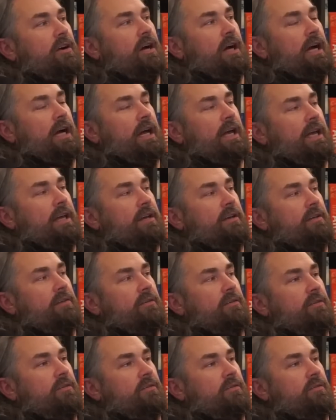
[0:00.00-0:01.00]
I
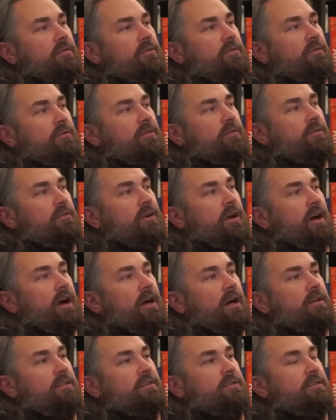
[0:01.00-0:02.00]

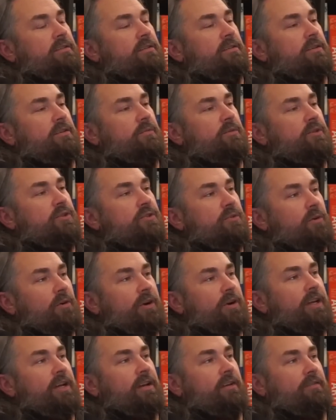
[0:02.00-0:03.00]
knocked the
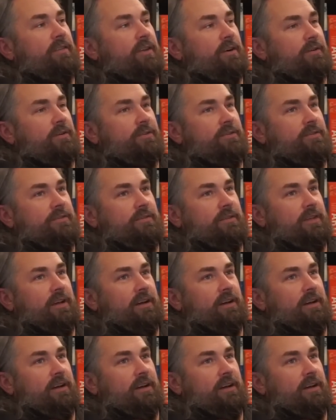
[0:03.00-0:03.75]
majority of those